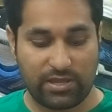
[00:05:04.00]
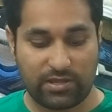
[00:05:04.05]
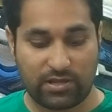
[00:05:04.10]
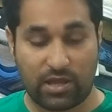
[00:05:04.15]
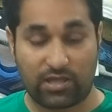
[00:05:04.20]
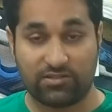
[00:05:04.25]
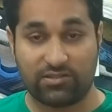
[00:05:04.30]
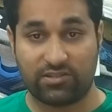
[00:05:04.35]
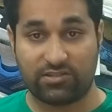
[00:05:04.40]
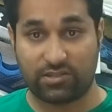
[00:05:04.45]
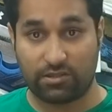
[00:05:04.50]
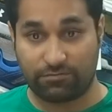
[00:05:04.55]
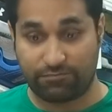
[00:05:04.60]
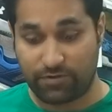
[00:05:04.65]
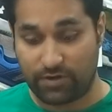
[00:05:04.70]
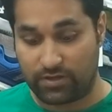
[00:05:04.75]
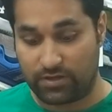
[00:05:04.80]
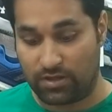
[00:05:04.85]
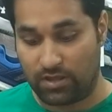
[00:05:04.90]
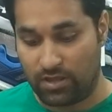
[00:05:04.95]
enhances the
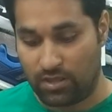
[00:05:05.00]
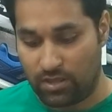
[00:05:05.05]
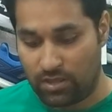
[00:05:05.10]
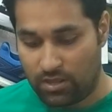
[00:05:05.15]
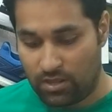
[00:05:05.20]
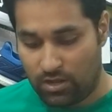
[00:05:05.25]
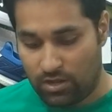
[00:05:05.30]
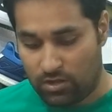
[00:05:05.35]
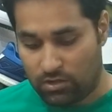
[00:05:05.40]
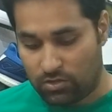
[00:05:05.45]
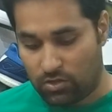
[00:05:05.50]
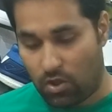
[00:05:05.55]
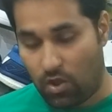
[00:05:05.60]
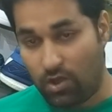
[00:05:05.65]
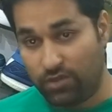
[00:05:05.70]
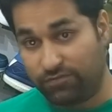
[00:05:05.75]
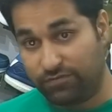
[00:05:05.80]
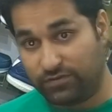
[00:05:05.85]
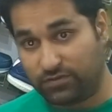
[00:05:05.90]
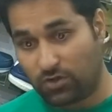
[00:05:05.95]
fit. Now,
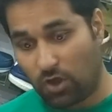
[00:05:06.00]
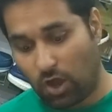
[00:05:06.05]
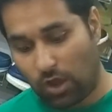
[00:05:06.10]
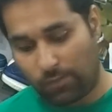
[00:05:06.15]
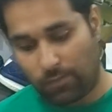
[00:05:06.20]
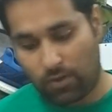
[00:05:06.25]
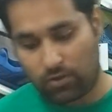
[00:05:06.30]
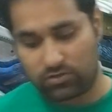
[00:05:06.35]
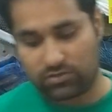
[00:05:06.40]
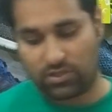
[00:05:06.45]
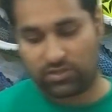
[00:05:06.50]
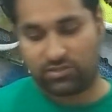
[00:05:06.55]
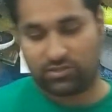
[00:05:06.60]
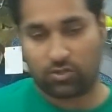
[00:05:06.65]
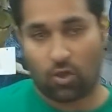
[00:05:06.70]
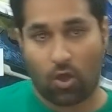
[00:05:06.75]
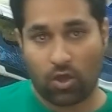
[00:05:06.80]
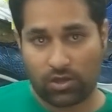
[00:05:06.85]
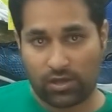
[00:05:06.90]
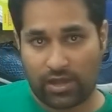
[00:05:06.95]
if you talk about the
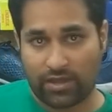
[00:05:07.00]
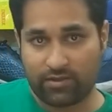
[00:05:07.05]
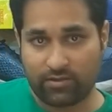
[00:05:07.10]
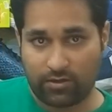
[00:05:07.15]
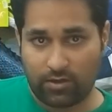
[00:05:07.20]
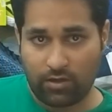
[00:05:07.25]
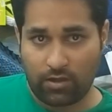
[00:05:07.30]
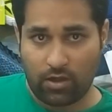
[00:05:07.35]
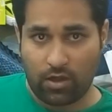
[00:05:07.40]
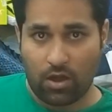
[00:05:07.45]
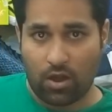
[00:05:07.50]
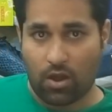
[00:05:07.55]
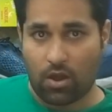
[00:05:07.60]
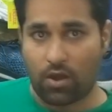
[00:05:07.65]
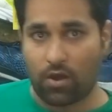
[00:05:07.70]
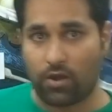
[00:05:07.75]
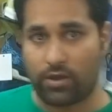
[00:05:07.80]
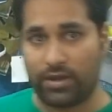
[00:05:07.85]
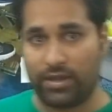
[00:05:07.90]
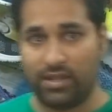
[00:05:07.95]
sock liner,
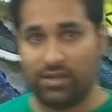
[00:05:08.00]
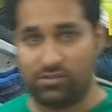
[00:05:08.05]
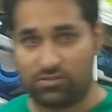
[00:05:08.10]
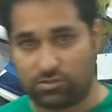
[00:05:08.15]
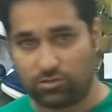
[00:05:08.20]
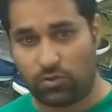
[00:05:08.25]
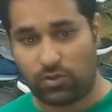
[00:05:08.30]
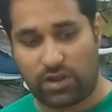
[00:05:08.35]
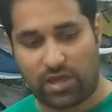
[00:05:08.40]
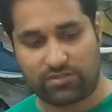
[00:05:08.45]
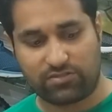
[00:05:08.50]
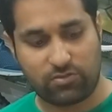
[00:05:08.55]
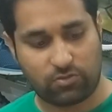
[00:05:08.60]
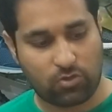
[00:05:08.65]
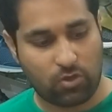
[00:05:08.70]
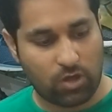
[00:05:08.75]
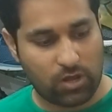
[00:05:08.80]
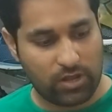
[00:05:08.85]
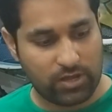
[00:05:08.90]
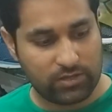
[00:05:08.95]
or insole as you
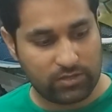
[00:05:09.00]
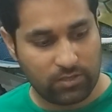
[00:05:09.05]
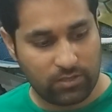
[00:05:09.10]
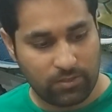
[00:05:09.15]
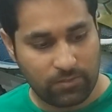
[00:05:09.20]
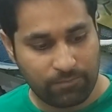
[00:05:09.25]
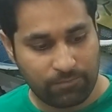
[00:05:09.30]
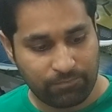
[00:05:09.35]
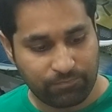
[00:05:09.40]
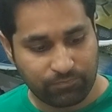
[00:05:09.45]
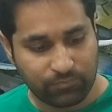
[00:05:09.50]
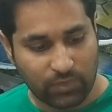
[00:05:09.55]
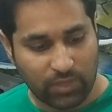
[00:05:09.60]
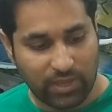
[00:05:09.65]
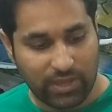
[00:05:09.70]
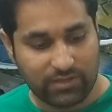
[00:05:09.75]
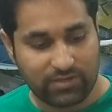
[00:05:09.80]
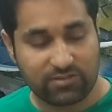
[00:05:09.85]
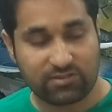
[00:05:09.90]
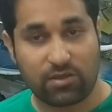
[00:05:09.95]
call it,
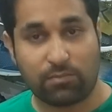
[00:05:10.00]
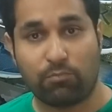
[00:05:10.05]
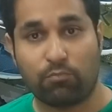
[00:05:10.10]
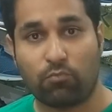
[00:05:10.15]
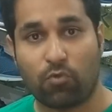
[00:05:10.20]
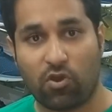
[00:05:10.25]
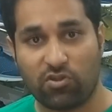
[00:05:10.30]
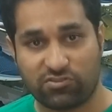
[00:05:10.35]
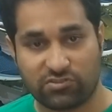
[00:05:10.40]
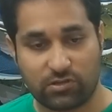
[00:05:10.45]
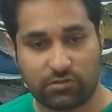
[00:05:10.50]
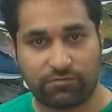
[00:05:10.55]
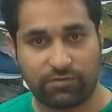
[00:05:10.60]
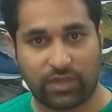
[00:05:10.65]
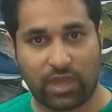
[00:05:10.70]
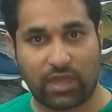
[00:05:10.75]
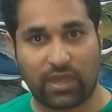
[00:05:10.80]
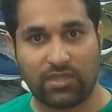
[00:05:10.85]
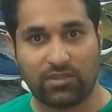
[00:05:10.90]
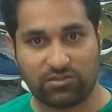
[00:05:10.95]
it is a moisture
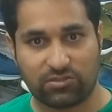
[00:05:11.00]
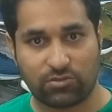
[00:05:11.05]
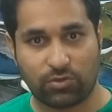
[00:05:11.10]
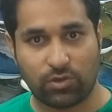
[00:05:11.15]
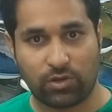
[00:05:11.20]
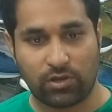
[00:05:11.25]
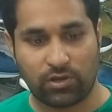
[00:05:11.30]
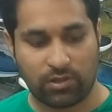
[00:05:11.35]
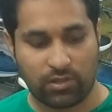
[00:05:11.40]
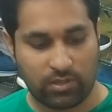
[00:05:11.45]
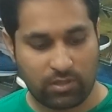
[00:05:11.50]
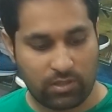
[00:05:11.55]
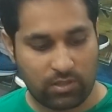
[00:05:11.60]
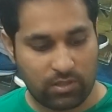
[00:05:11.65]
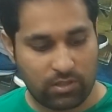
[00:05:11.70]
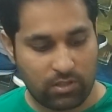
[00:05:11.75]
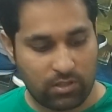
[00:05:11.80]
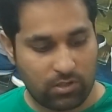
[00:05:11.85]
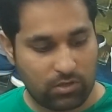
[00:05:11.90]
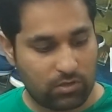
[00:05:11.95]
wicking insole.
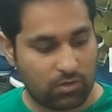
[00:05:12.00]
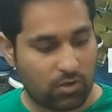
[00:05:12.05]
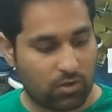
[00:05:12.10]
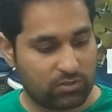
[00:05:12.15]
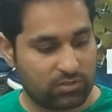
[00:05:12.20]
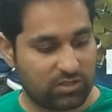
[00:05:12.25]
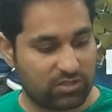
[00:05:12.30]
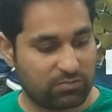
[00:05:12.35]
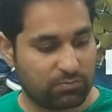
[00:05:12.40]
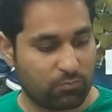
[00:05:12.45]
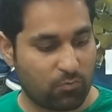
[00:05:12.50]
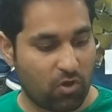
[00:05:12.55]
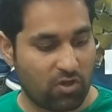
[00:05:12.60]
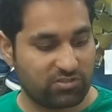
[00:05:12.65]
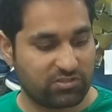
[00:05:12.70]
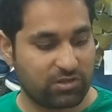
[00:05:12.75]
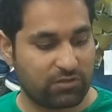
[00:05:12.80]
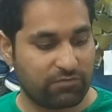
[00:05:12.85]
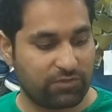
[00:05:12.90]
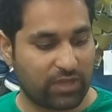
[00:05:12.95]
Now, this
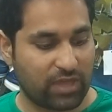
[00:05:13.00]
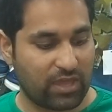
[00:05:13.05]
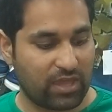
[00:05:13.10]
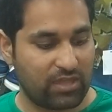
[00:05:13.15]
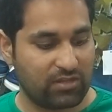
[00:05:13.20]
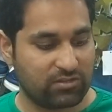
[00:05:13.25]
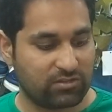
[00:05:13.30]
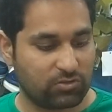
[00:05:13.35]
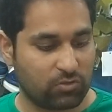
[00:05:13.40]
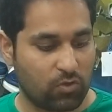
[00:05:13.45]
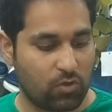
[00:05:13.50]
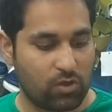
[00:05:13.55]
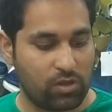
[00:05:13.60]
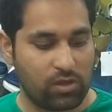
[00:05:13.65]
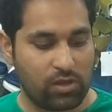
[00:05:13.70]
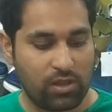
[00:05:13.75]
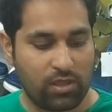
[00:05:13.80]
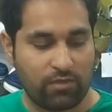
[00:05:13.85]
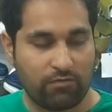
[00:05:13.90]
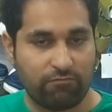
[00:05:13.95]
moisture wicking insole
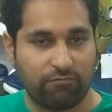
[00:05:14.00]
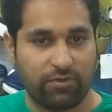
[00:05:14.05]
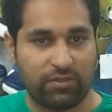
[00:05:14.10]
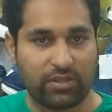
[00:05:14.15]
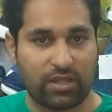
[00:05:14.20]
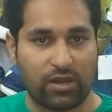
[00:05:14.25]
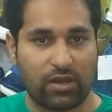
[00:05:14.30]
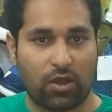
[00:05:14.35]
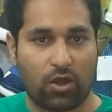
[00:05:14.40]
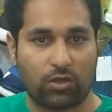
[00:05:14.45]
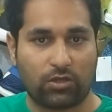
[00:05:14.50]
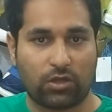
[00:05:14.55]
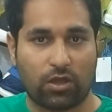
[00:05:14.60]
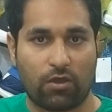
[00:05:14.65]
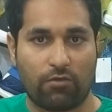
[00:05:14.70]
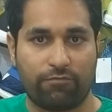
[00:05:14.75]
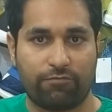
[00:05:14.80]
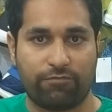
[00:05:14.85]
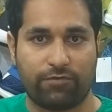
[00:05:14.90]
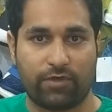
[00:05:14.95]
with a lot
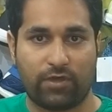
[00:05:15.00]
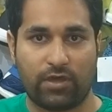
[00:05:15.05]
of